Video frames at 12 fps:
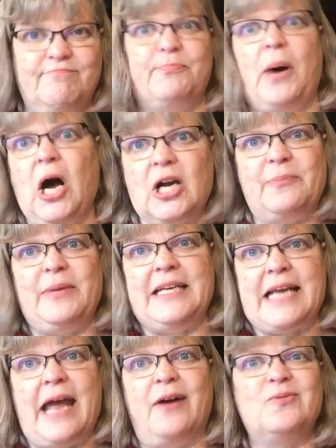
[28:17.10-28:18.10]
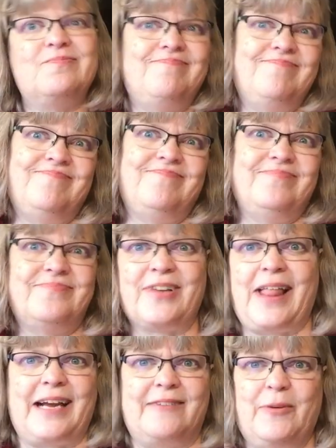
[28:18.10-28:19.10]
bog me down, for
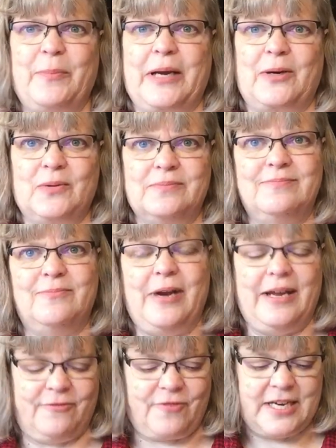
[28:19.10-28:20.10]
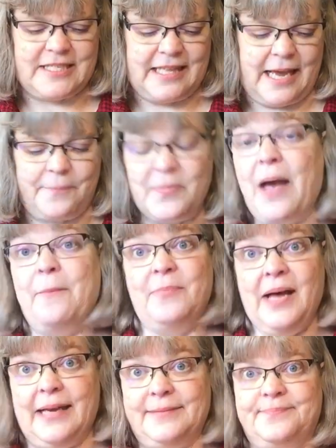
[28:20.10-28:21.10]
lack of a better way of phrasing that.
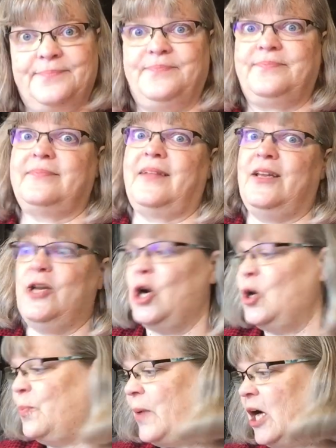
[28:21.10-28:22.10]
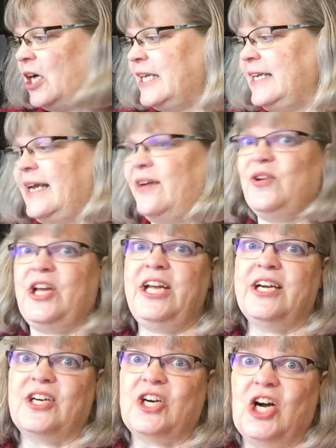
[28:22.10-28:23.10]
But no bogging down
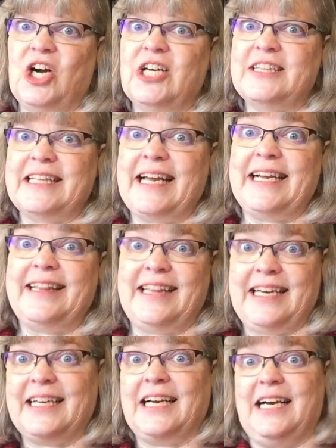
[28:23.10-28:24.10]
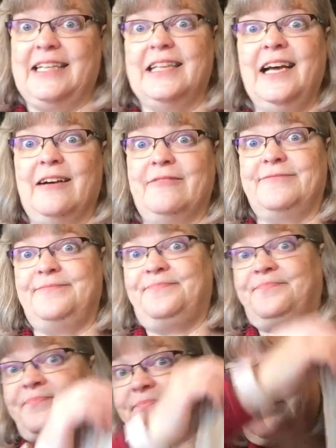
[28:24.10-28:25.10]
here on land that I love.
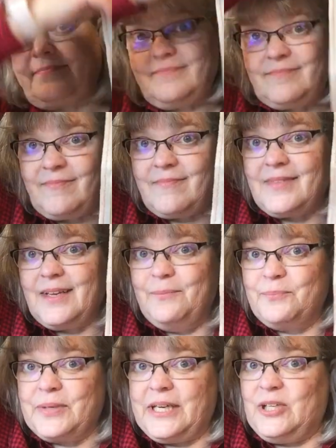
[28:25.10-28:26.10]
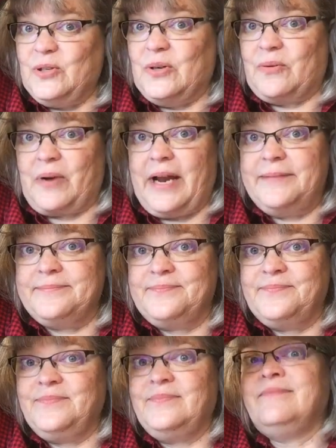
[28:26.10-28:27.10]
Pretty cool, right?
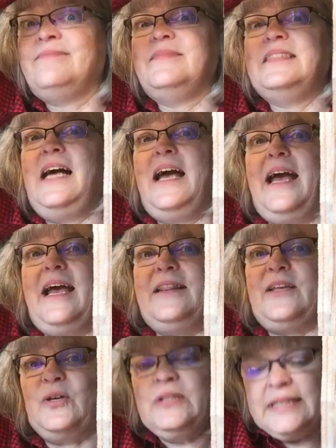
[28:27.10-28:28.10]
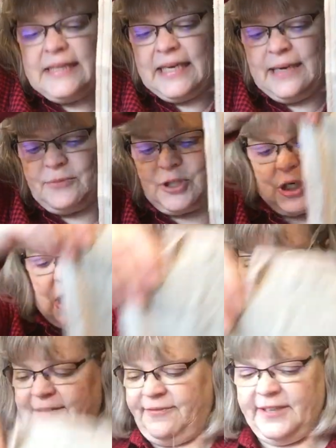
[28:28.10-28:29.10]
The only thing I'm
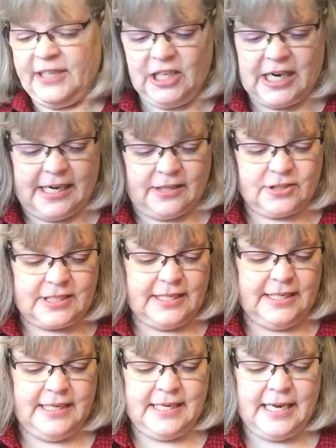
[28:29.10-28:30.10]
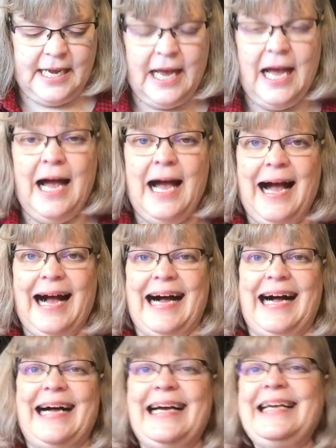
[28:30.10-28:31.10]
trying to figure out,
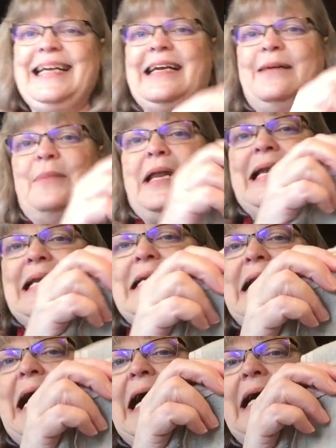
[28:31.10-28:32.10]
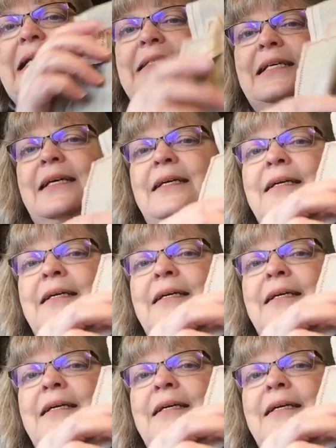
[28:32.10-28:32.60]
I am not